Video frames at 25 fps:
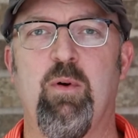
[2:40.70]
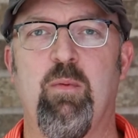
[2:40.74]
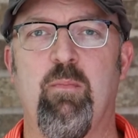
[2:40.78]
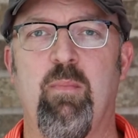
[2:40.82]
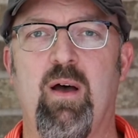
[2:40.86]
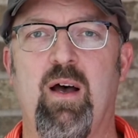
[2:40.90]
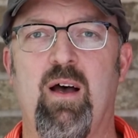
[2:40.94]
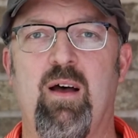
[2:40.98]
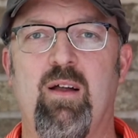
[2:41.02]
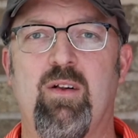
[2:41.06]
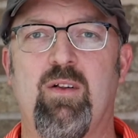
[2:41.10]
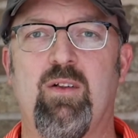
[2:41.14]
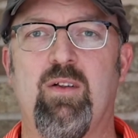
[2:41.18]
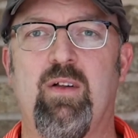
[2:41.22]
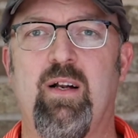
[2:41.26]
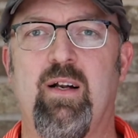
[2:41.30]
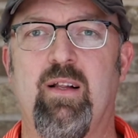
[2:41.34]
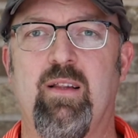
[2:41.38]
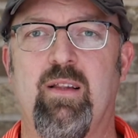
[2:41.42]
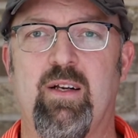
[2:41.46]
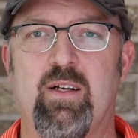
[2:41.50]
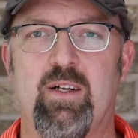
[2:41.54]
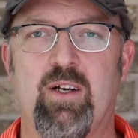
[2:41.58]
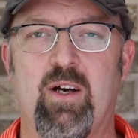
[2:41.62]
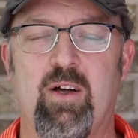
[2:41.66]
about
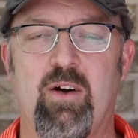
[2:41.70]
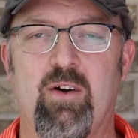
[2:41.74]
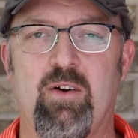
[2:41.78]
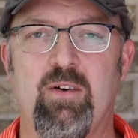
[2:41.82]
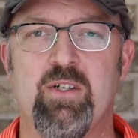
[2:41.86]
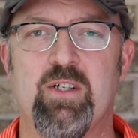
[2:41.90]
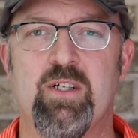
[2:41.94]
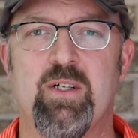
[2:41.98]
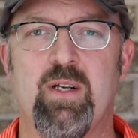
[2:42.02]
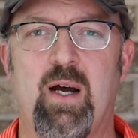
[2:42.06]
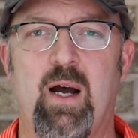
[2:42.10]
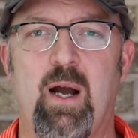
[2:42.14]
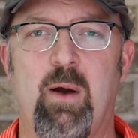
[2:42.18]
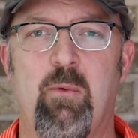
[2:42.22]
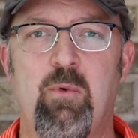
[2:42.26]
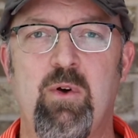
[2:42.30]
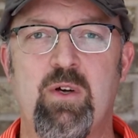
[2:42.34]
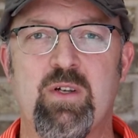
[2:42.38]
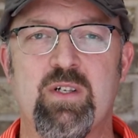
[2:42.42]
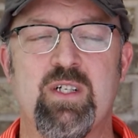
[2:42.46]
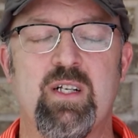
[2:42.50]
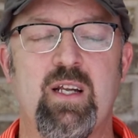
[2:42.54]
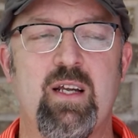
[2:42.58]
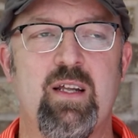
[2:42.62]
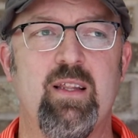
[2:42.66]
cleaning the gutters. I
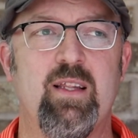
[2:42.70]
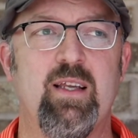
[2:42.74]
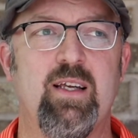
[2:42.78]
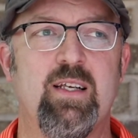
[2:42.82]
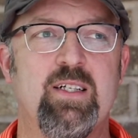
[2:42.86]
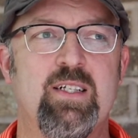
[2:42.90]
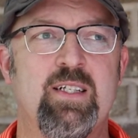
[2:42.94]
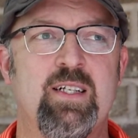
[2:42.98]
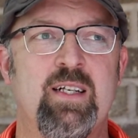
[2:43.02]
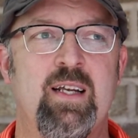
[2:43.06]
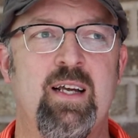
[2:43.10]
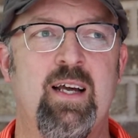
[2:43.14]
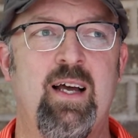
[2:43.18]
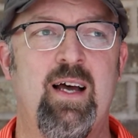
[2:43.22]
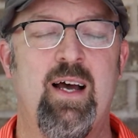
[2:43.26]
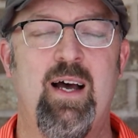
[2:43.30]
will say this,